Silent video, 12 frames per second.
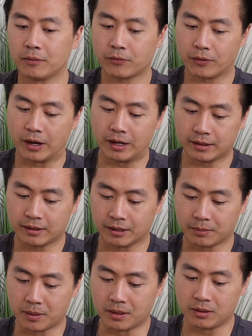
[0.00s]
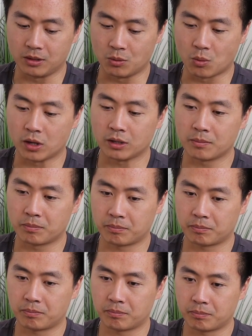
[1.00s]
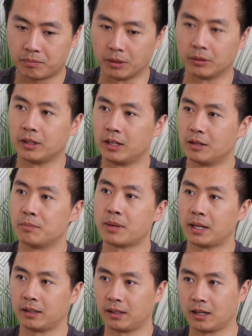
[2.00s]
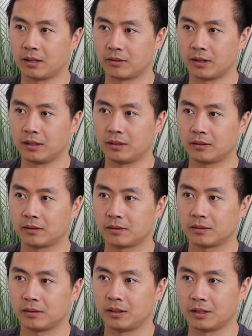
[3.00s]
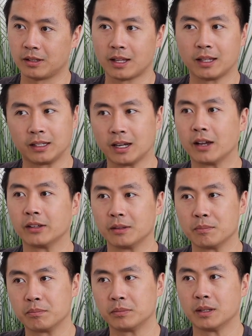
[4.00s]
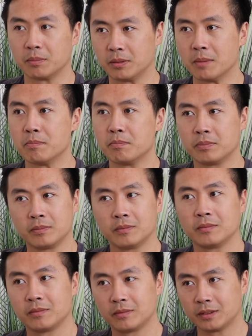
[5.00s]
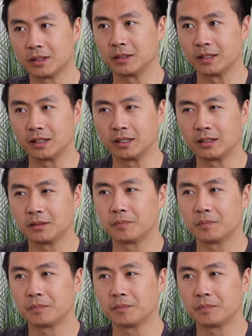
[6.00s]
phrase has been you want to build an independent kid, right? Isn't that like kind of the like